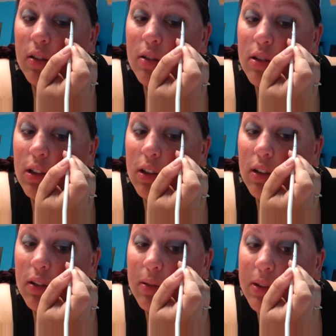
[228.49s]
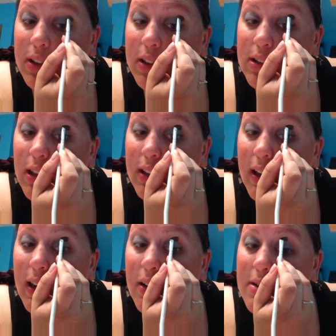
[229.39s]
So we're going to start on
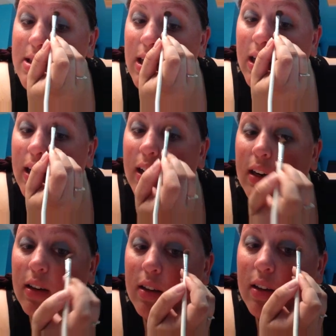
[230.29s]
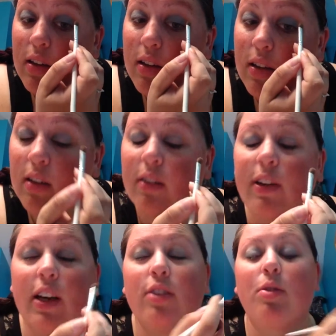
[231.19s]
the outside.
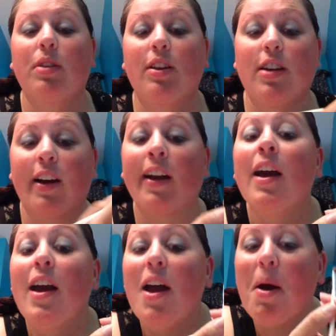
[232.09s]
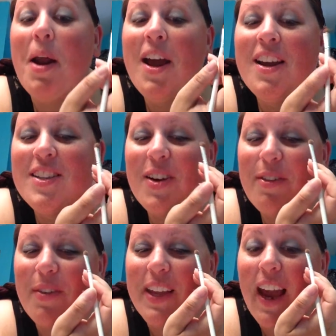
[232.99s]
If I can do it without talking. I'm going to do
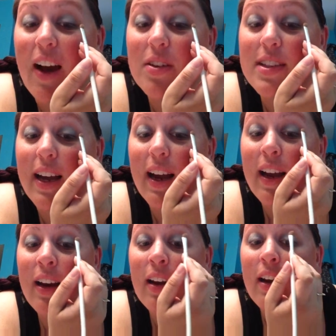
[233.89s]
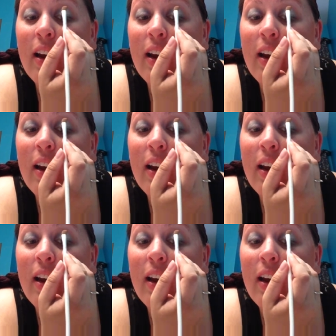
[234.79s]
it from the outside.